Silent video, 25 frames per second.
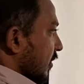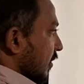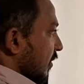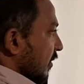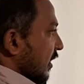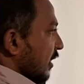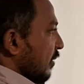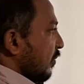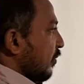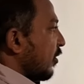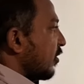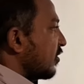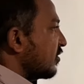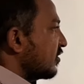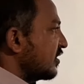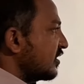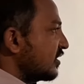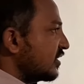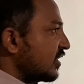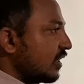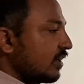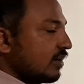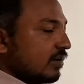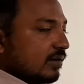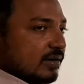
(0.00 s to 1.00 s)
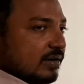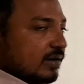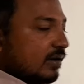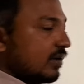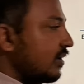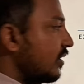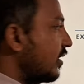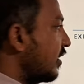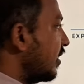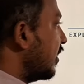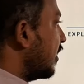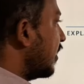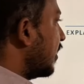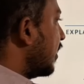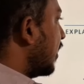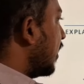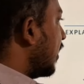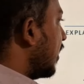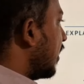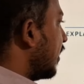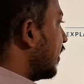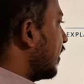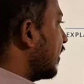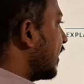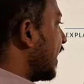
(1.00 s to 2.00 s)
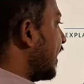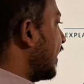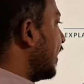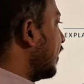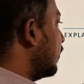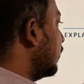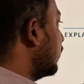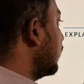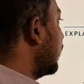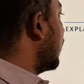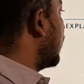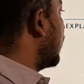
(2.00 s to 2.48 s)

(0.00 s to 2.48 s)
You can pause this and write down